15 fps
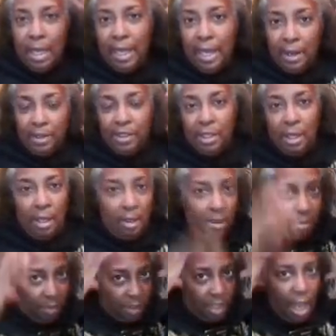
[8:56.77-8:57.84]
hair
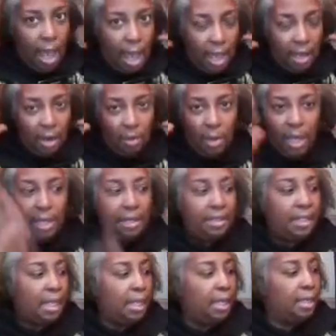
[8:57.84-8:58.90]
tie around
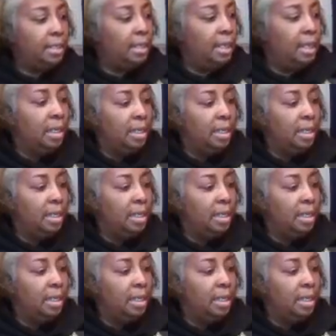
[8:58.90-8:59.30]
his head